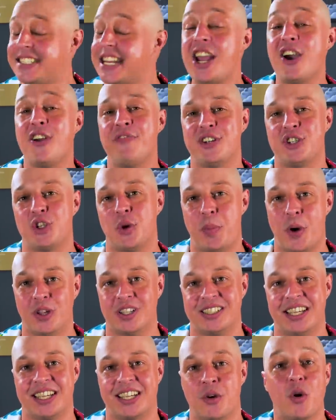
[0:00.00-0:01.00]
Today on
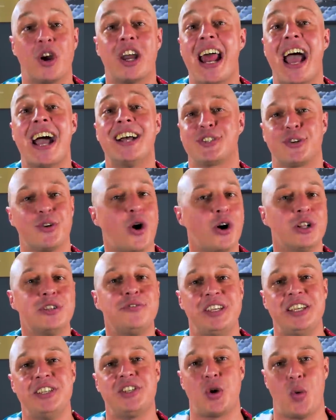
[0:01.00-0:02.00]
VisualPolitik, we're going to answer all
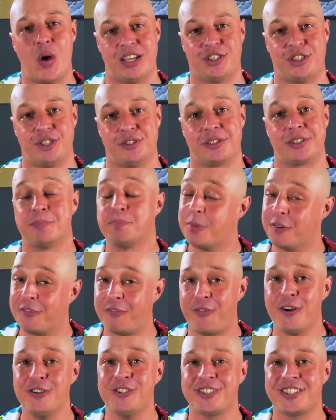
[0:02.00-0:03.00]
of these questions. But
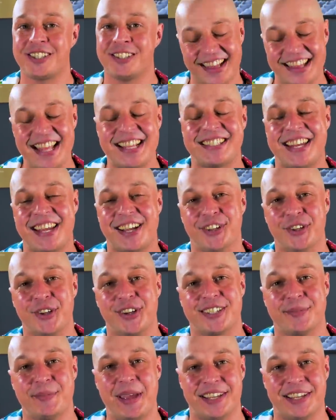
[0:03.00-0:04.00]
first, let's take a look at some